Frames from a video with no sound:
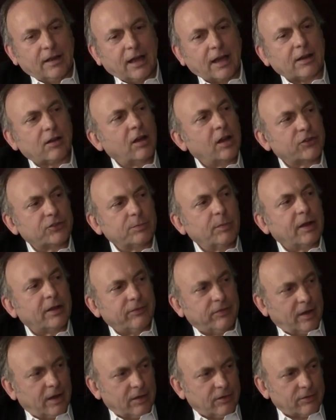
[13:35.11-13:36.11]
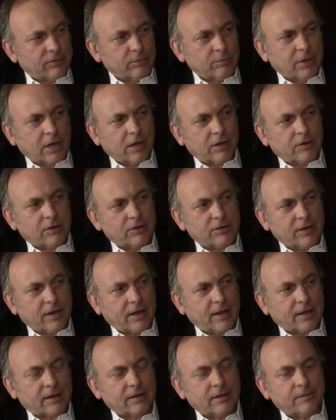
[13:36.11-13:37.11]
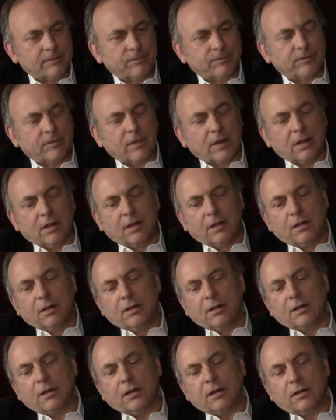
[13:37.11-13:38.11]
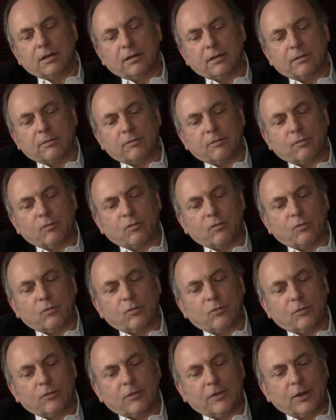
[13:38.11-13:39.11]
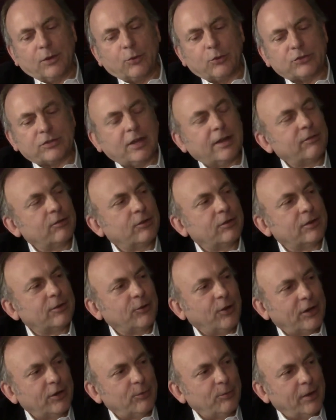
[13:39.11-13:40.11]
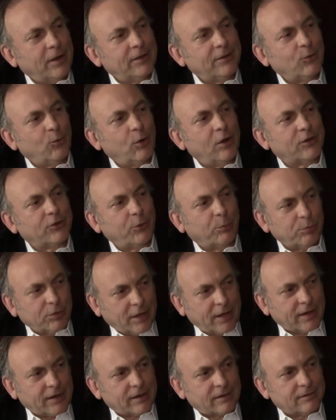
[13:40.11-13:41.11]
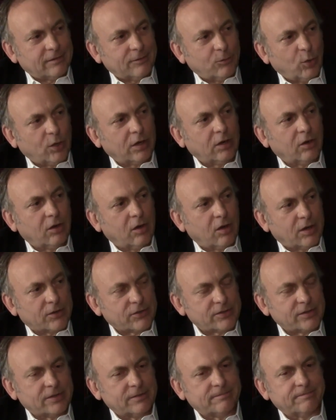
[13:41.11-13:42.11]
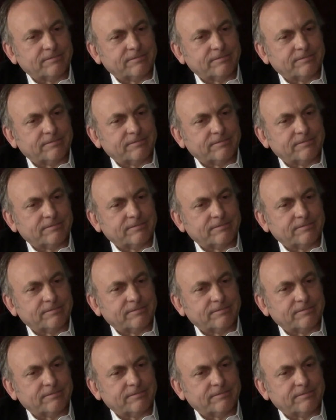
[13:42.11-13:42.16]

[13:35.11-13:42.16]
I lost my father from a heart attack. There was never a greater man to walk the planet. What a loss.